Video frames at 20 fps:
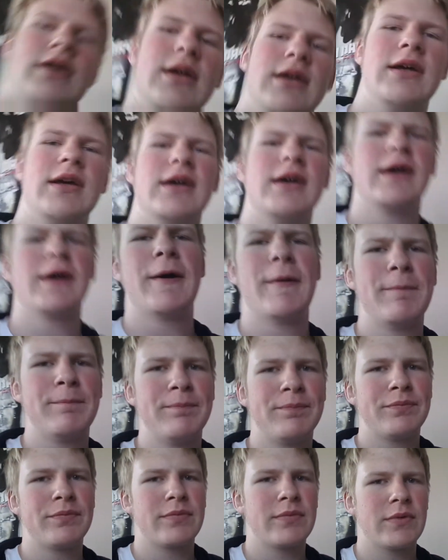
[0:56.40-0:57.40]

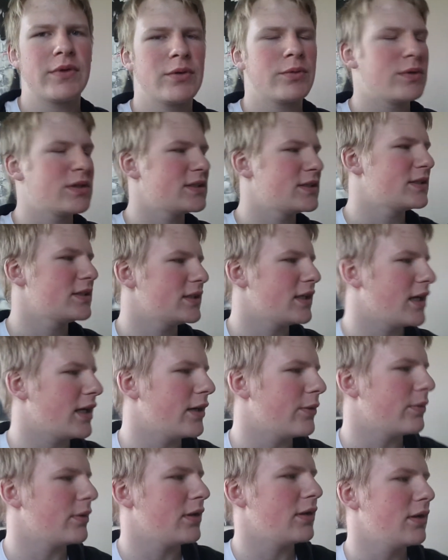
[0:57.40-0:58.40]
Um, which I
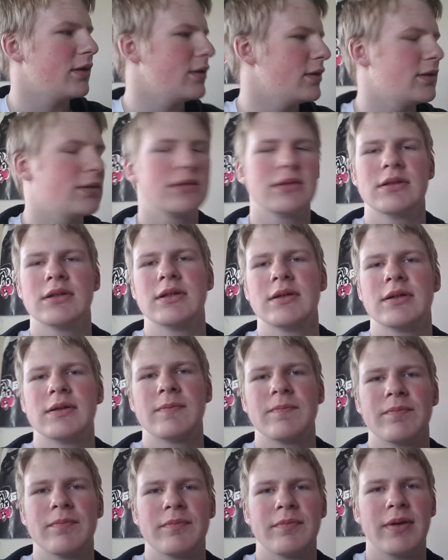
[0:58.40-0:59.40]
will
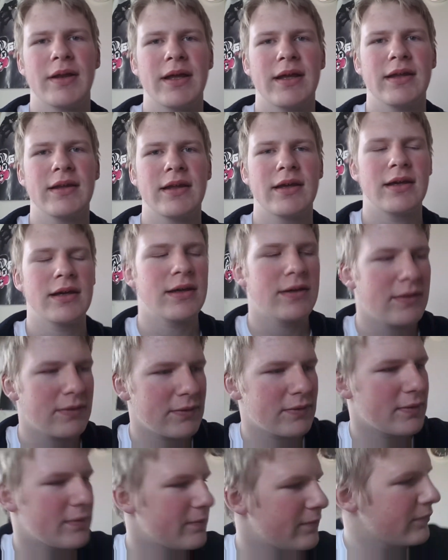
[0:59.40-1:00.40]
play in a
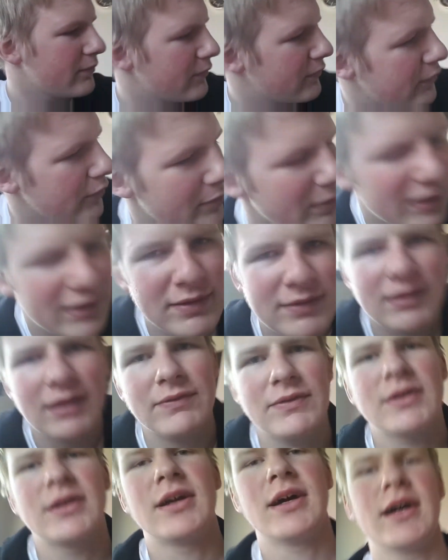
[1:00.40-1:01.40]
few minutes
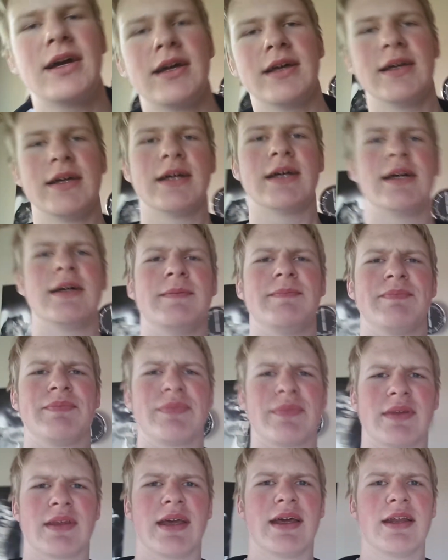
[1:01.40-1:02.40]
after I
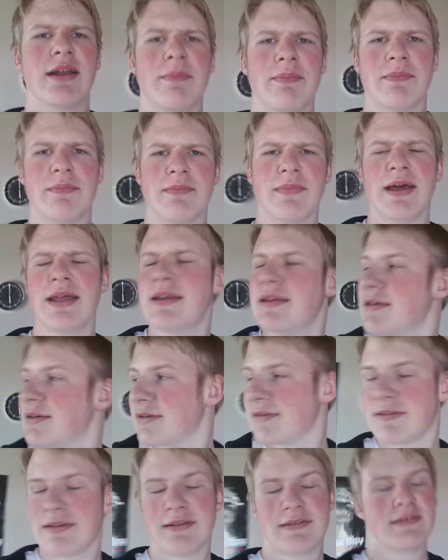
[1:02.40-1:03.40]
end up in
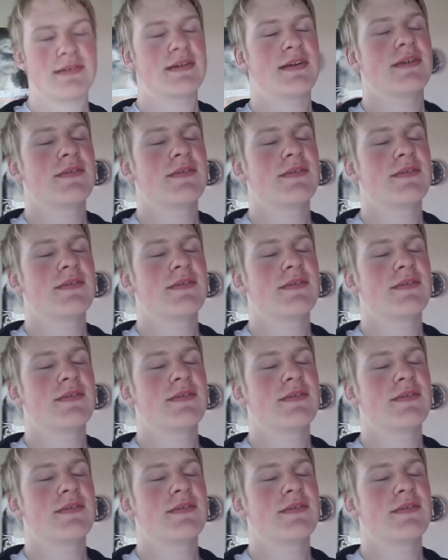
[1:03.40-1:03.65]
this